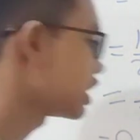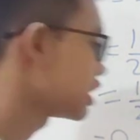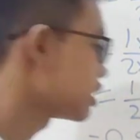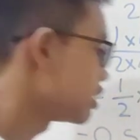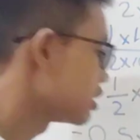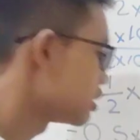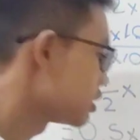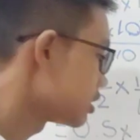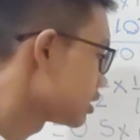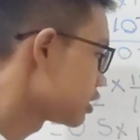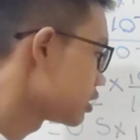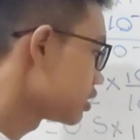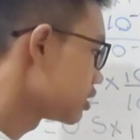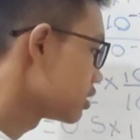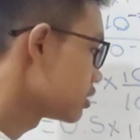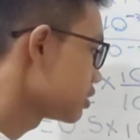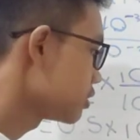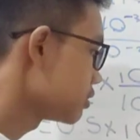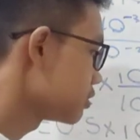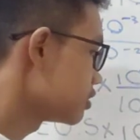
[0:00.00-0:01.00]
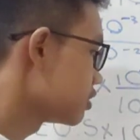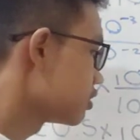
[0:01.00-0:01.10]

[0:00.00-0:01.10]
check this. So,